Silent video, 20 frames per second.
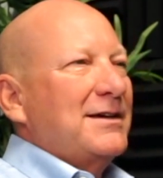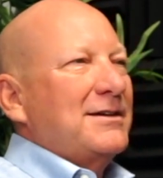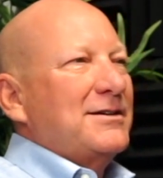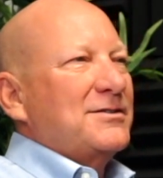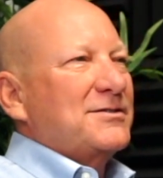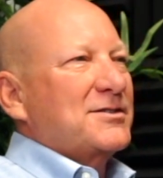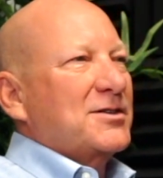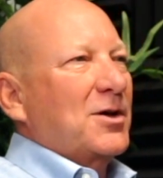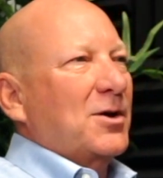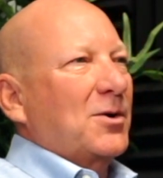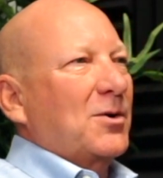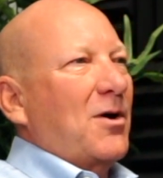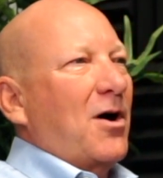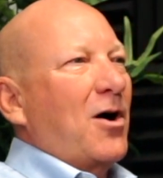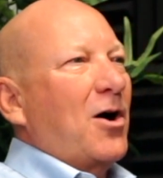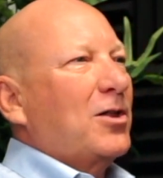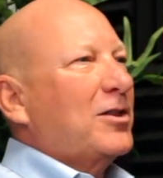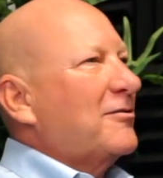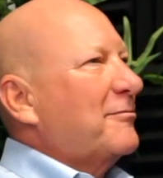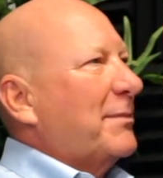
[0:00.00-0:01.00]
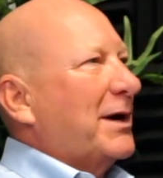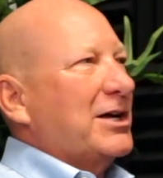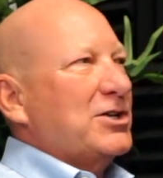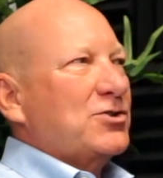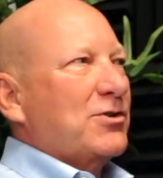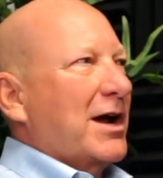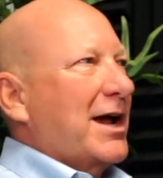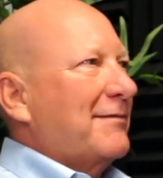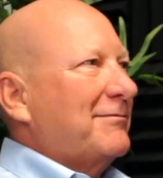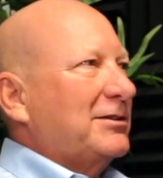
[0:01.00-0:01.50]
So all of my
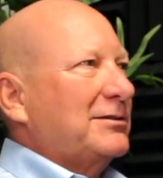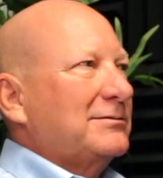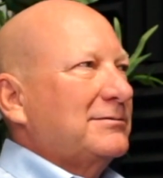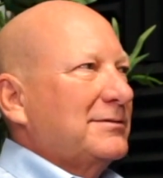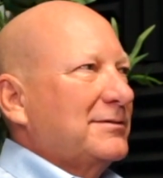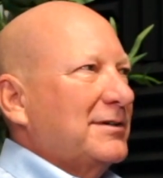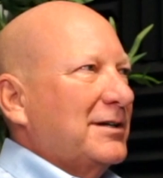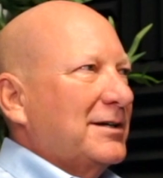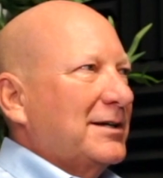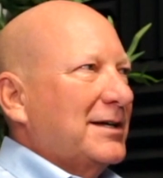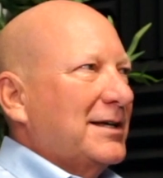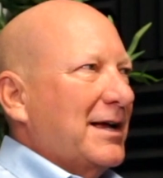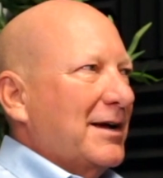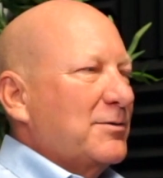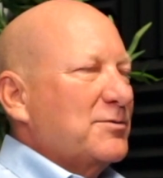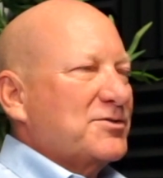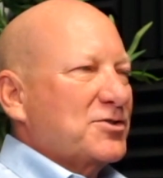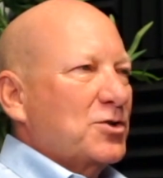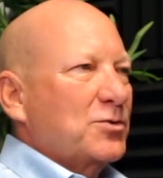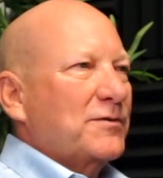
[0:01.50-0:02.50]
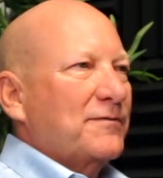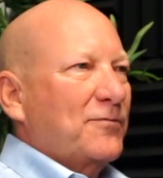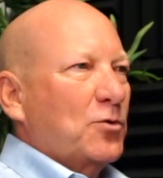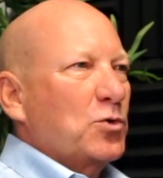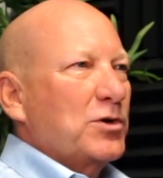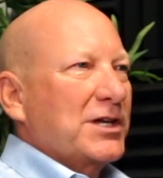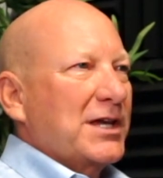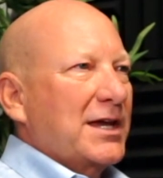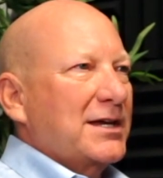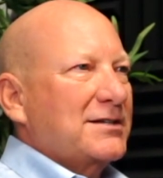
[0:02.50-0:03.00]
travel, I was doing
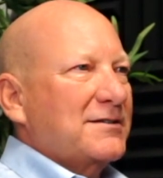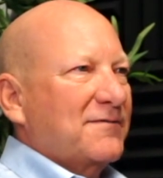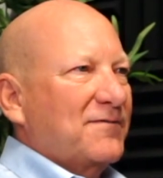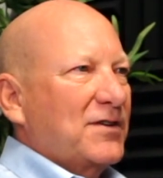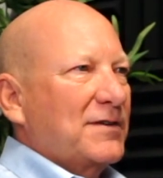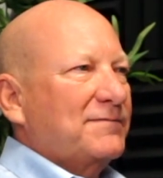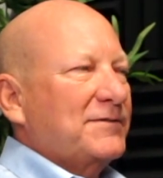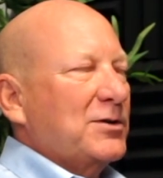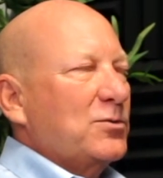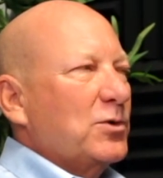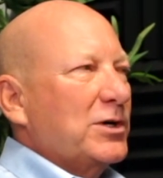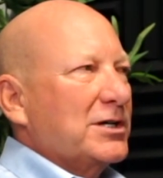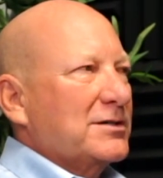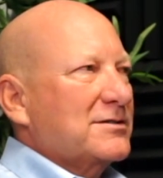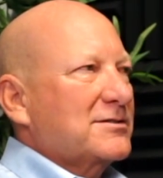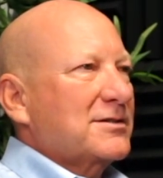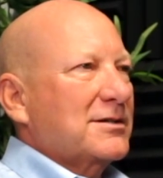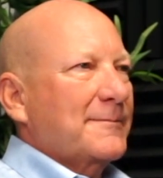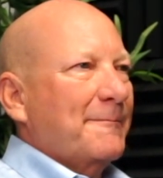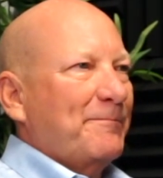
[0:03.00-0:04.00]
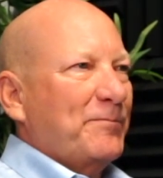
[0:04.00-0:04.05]
48 to 50 weeks